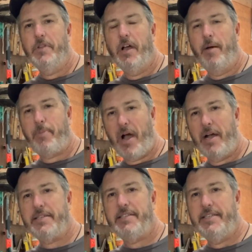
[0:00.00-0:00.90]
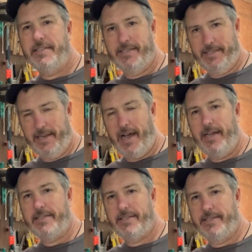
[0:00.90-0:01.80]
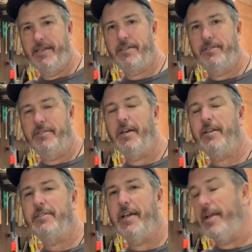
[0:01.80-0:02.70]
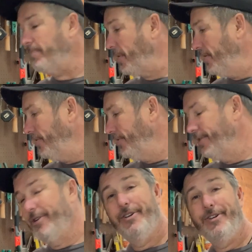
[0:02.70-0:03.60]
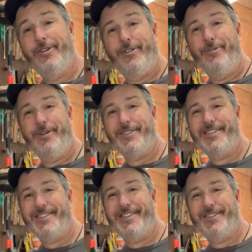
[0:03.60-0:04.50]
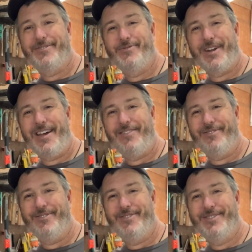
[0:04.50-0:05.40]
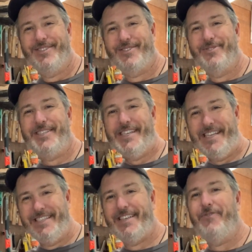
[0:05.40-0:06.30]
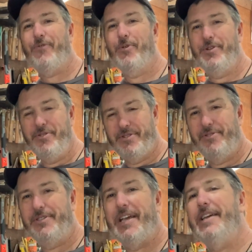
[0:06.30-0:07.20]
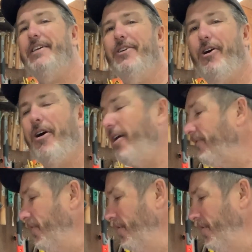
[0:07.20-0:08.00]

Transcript: epoxy does not stick to tuck tape. Glue doesn't stick to it either. So it's easy for you to take it off